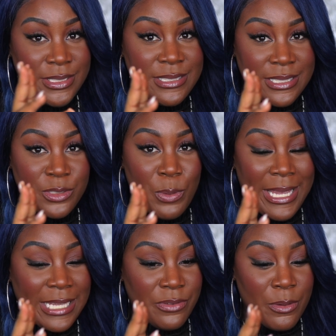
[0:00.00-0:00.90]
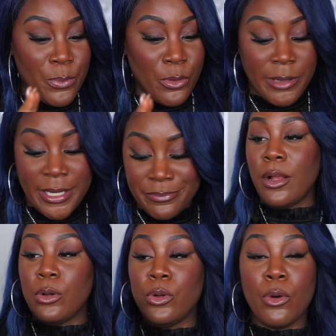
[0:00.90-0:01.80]
This is where it gets very boring.
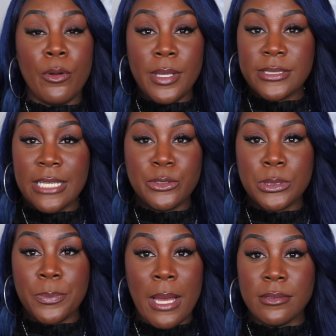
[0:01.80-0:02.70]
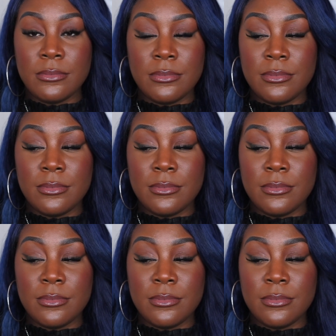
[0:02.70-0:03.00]
Laura Mercier translucent powder.